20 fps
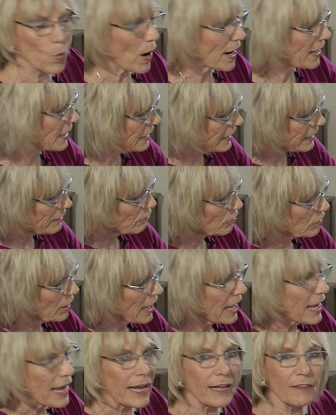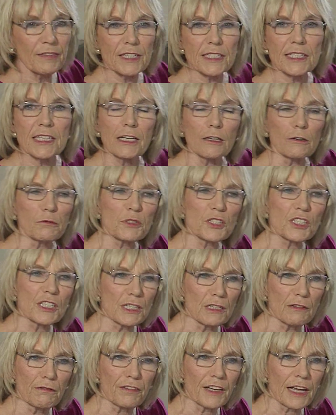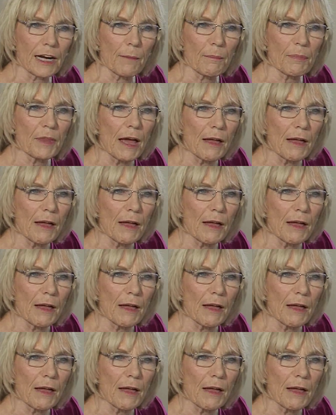one level, and this helps to develop